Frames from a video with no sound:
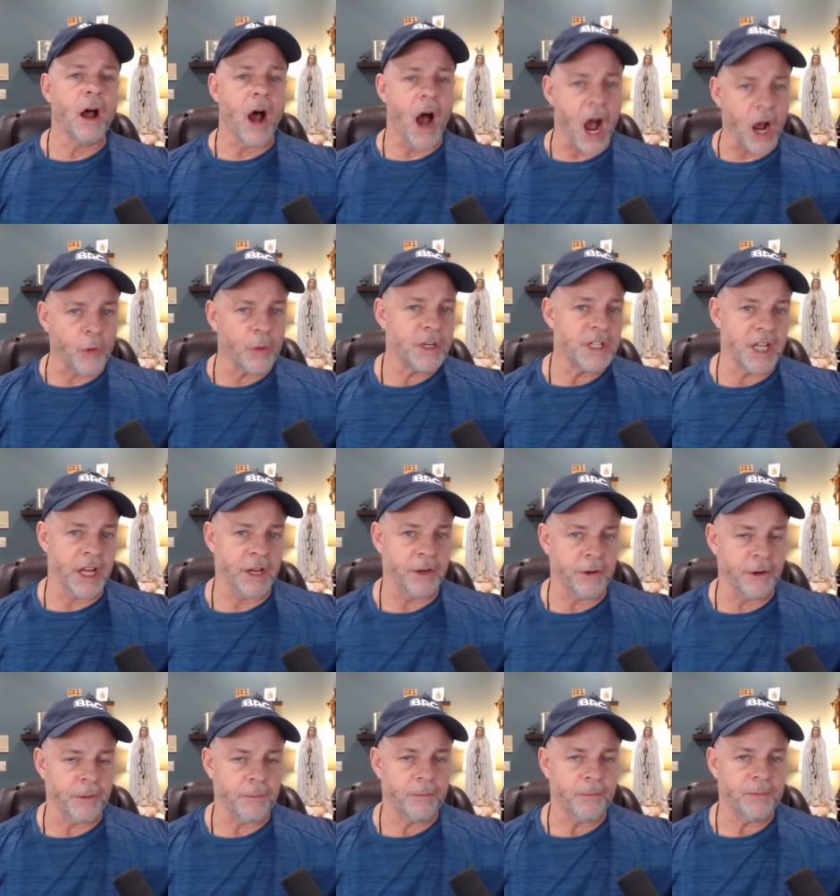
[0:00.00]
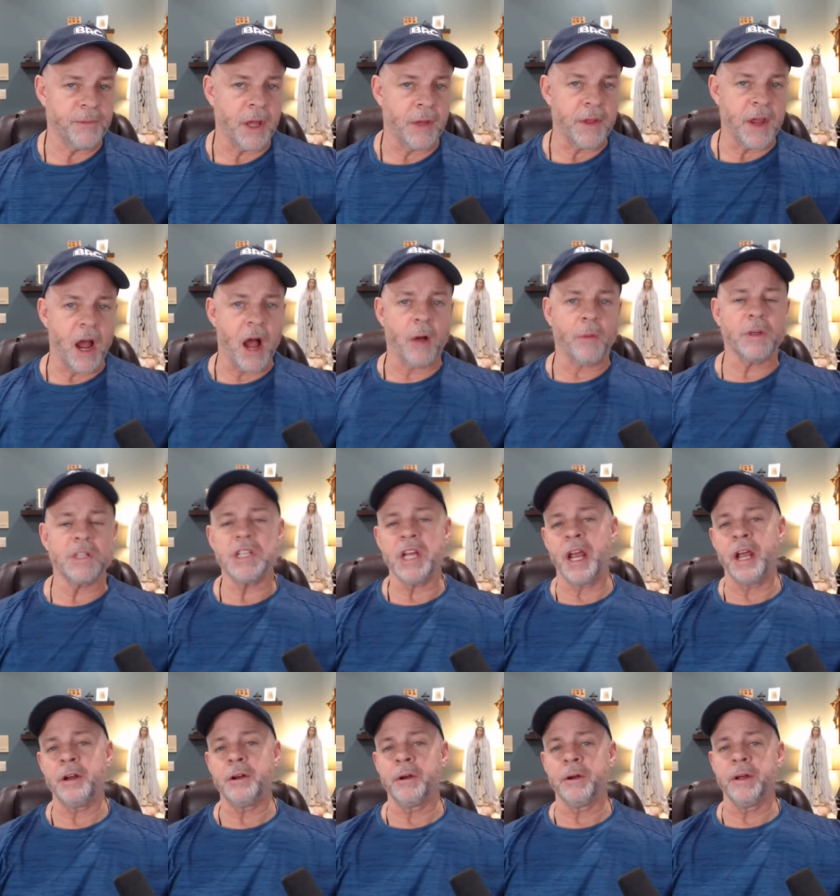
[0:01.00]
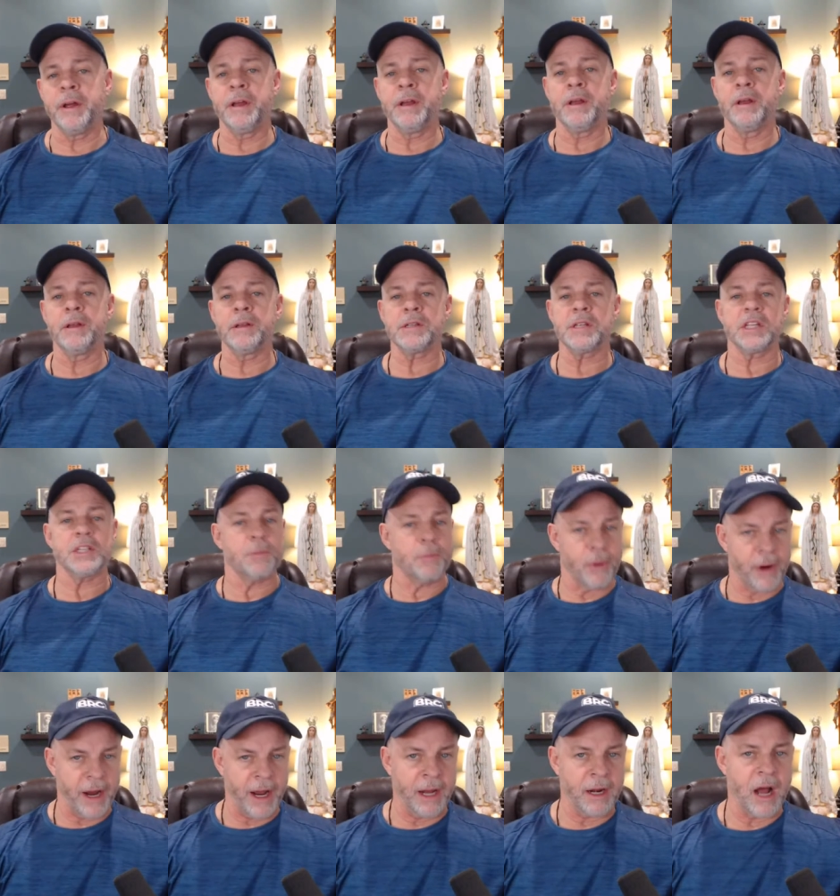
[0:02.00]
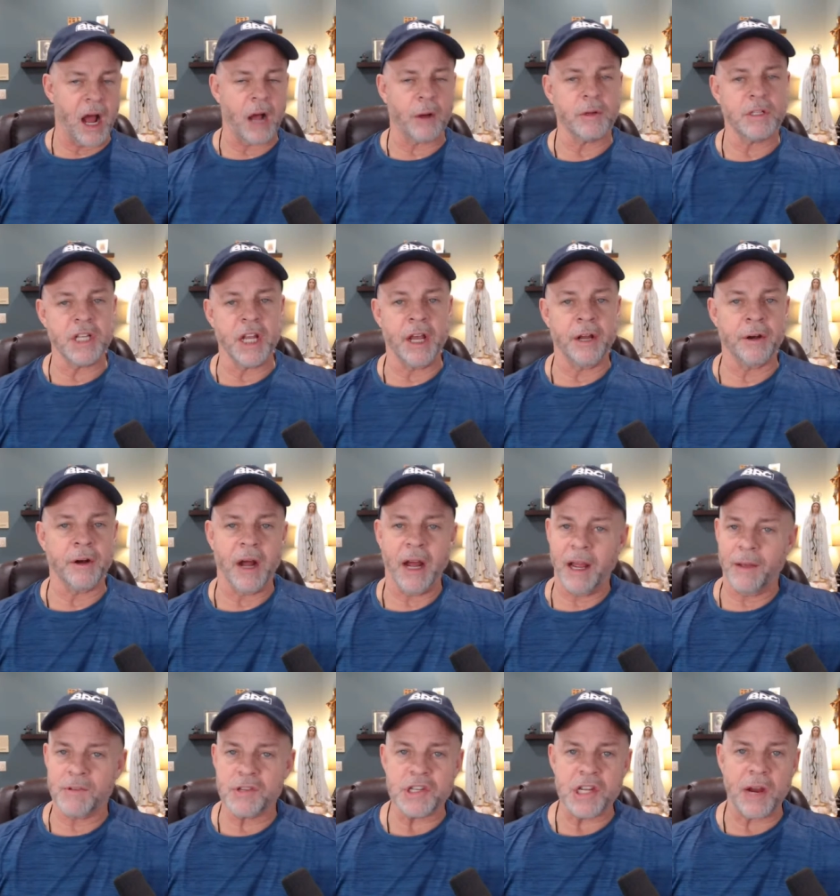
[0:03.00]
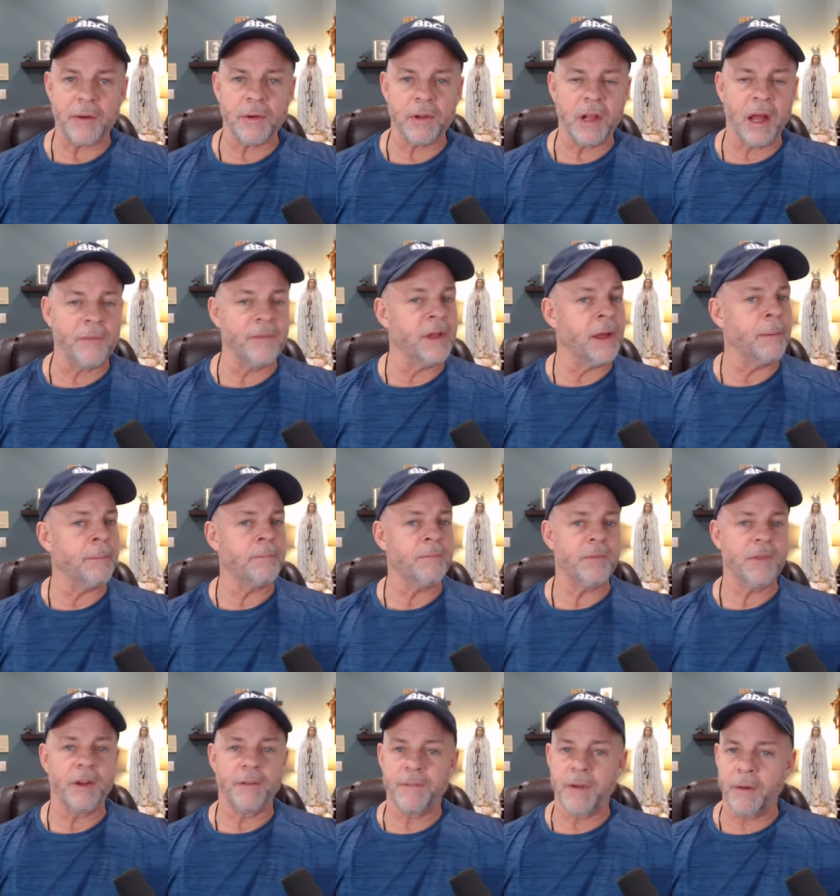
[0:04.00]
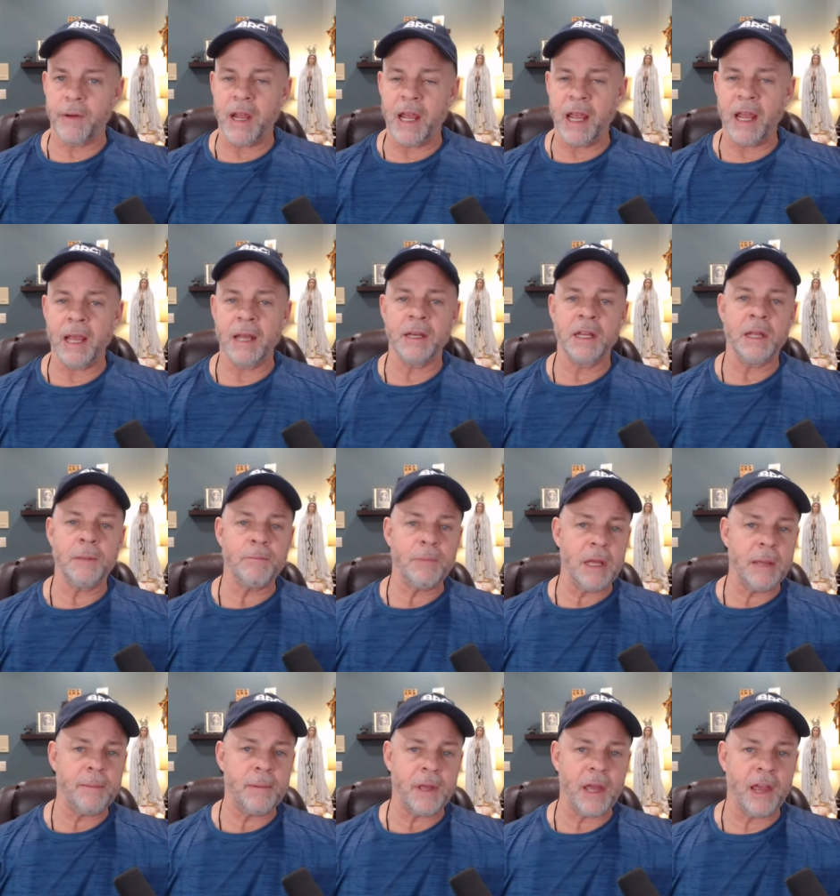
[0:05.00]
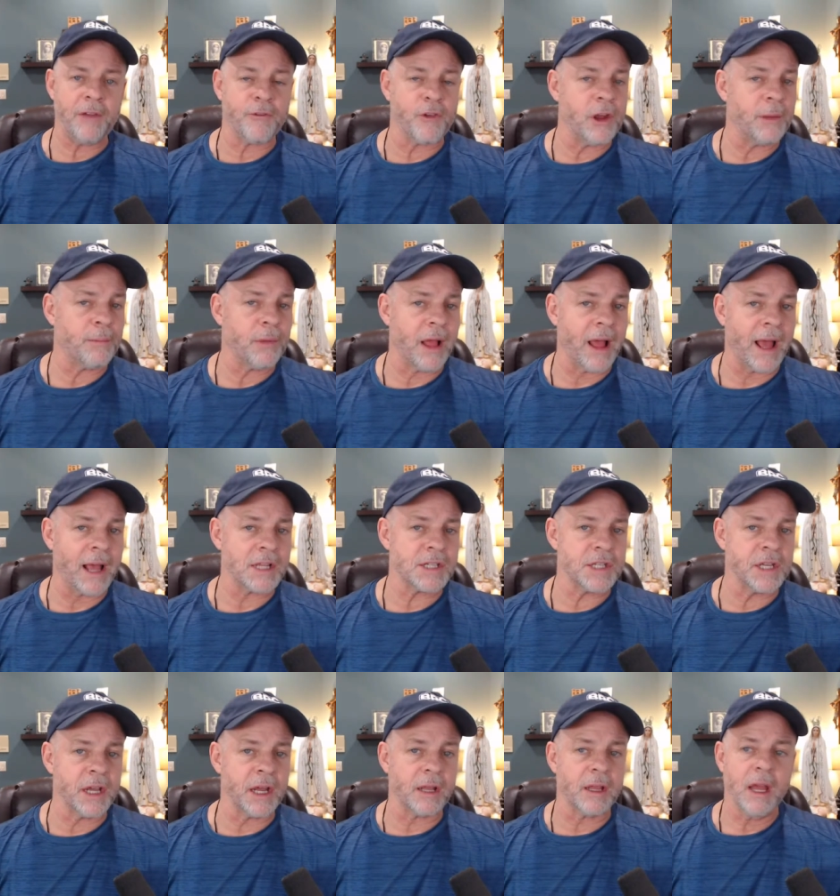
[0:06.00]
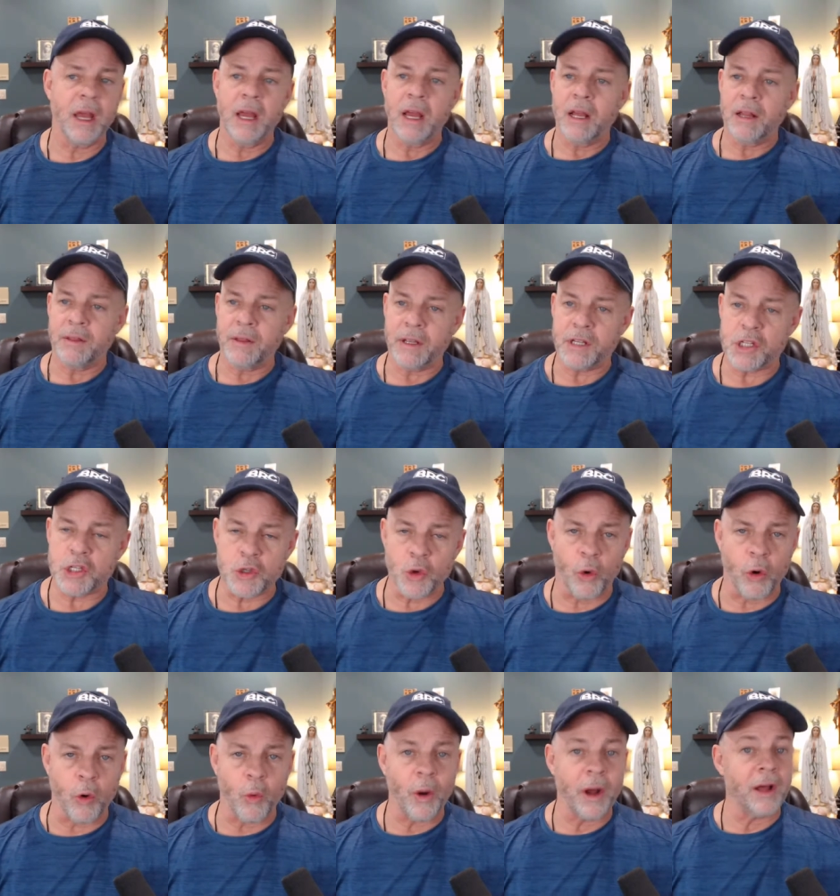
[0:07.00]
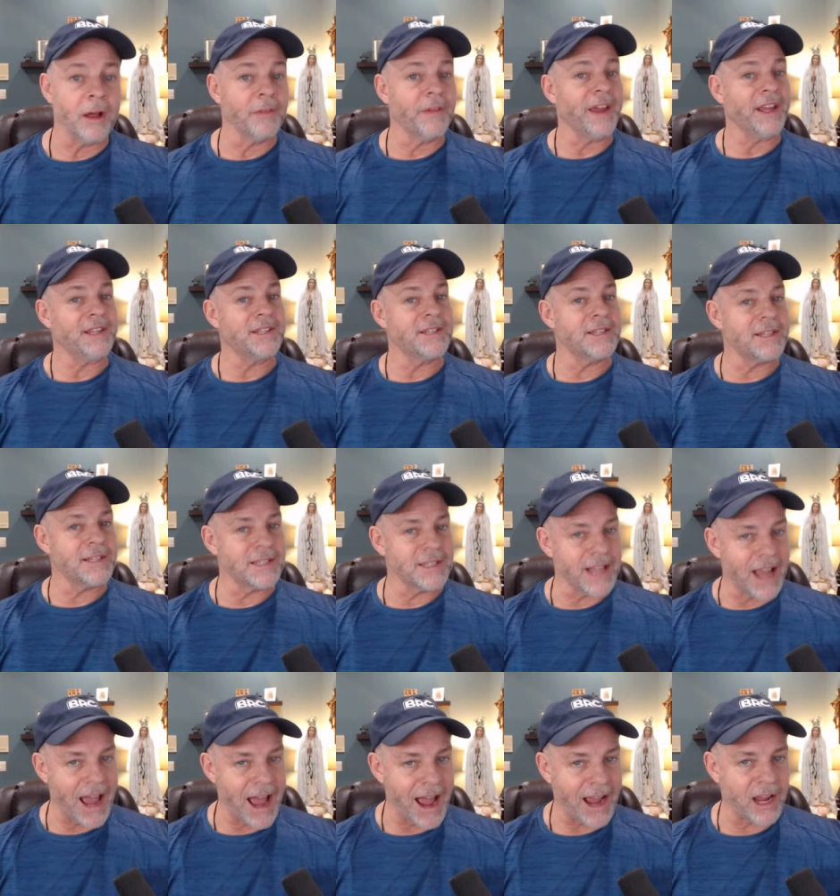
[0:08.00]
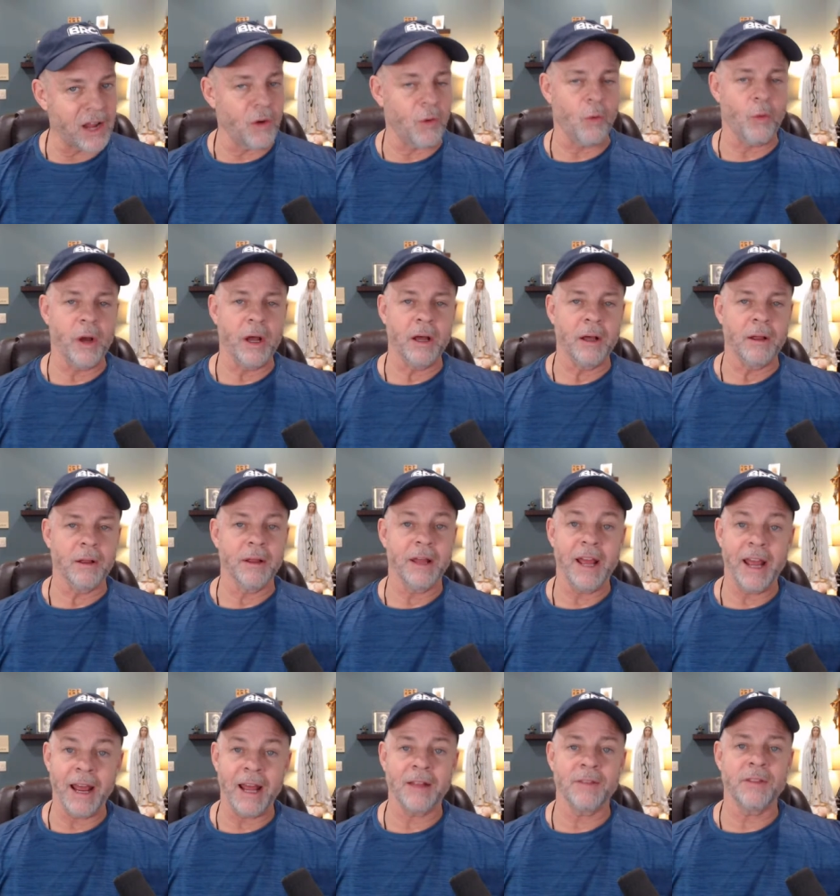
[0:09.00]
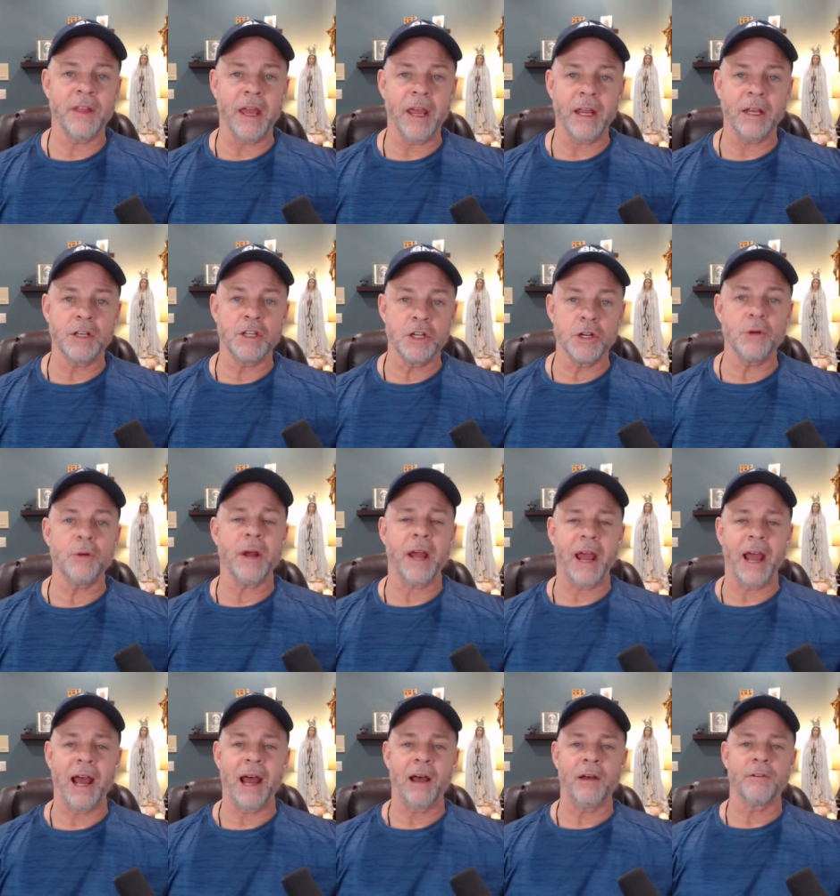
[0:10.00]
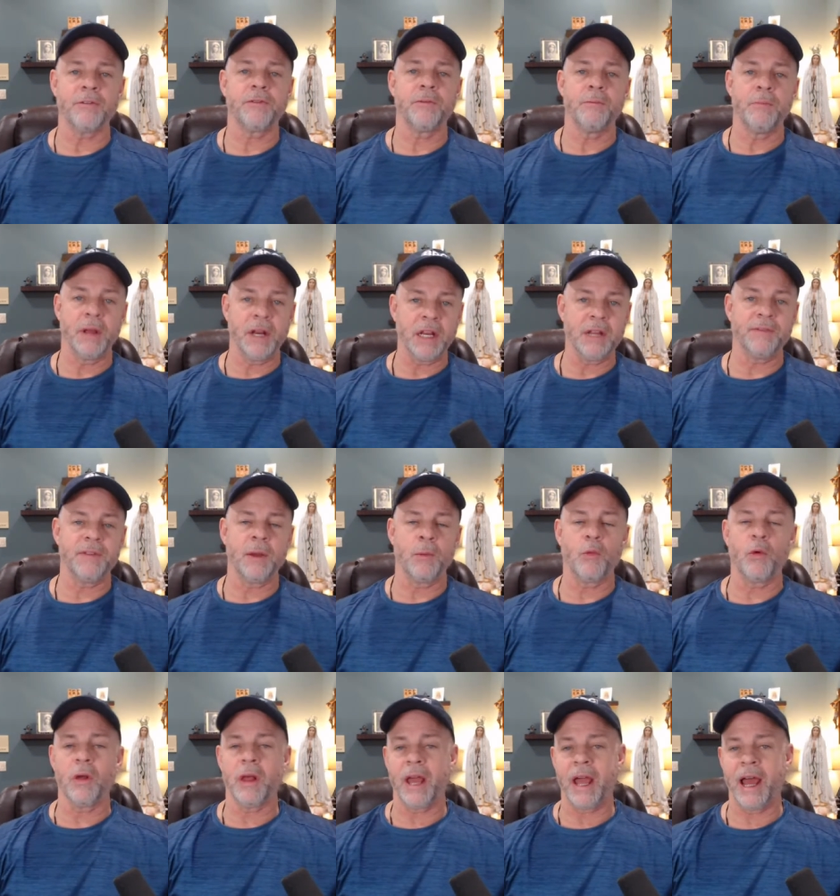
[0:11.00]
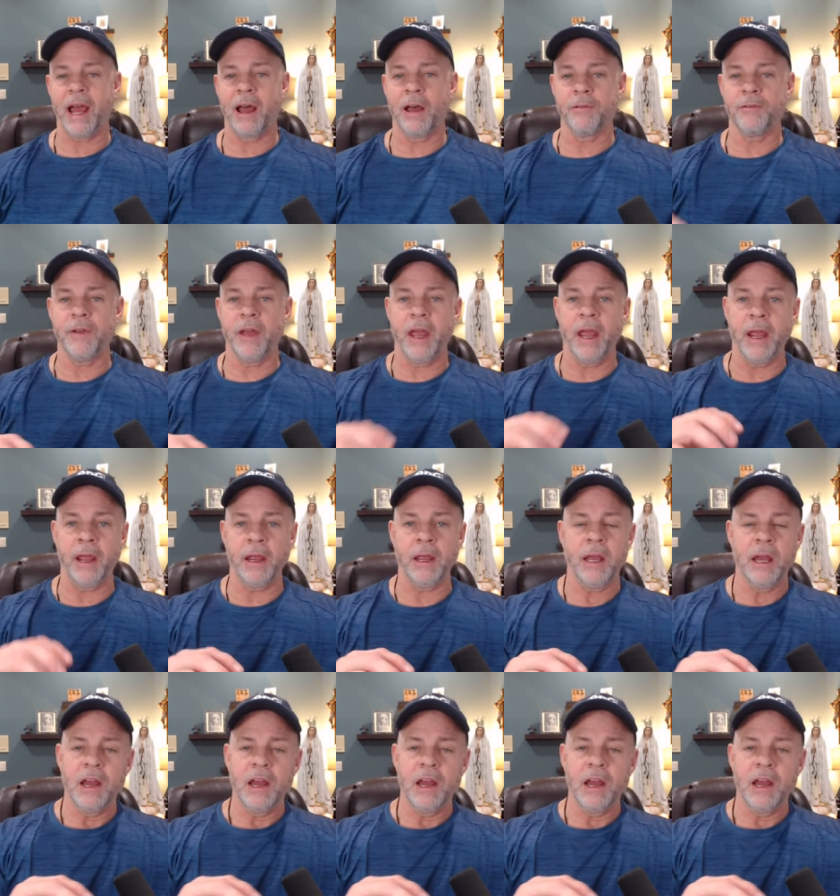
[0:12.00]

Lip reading: Aquatainer. Now the Aquatainer is, it's a brand, Aquatainer. I have several of them. They're very handy, BPA-free plastic. They store well, they stack well, and they do have, many of them will have a